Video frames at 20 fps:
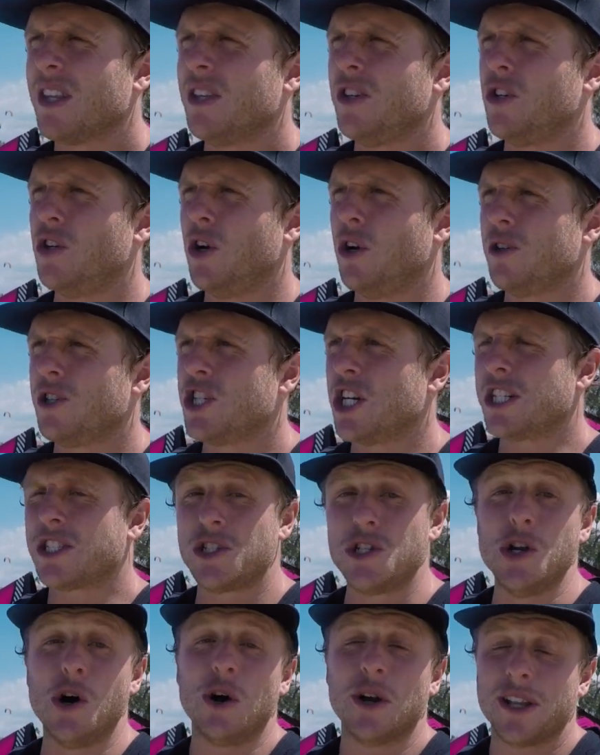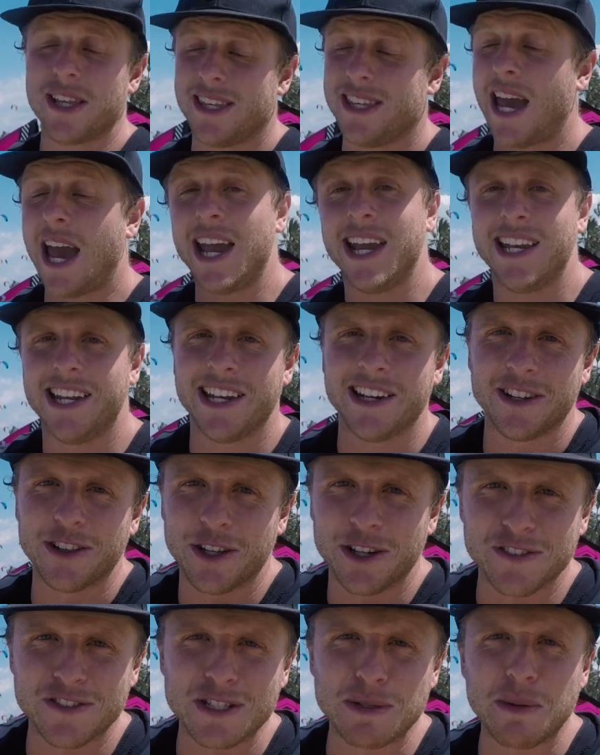you know, just not gaining a
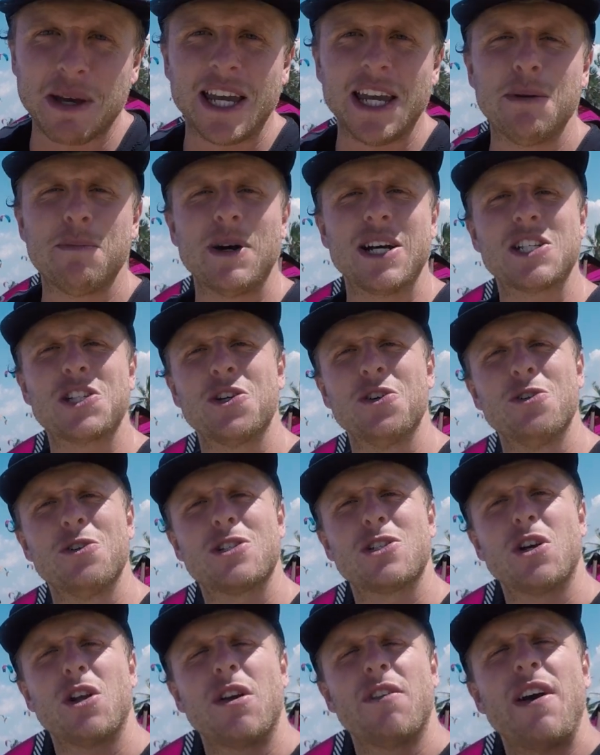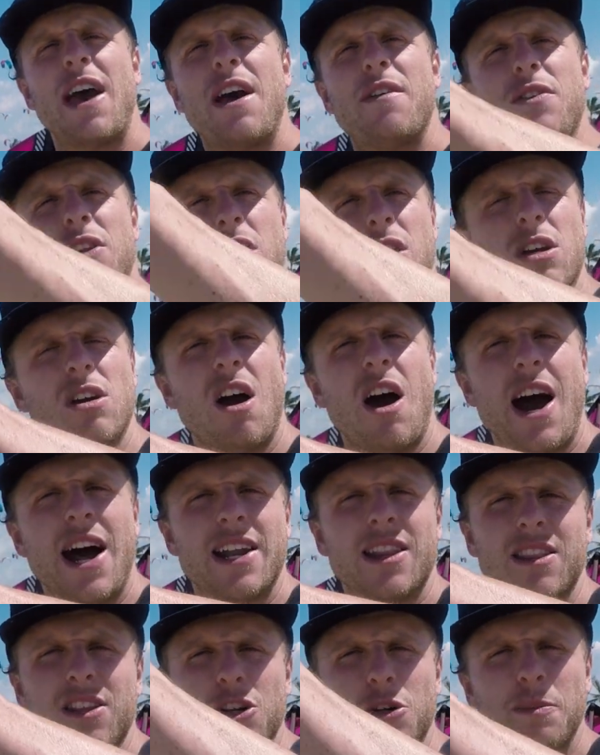lot of speed, but two, sort of having your kite a
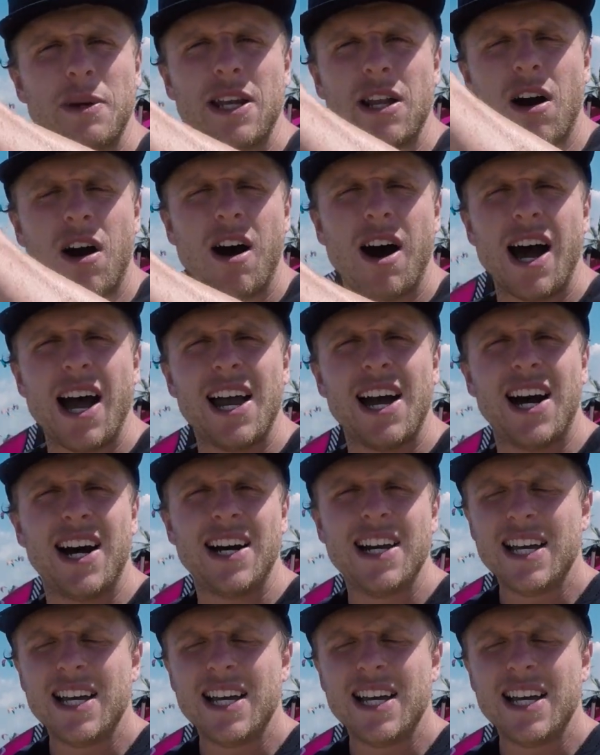little bit higher,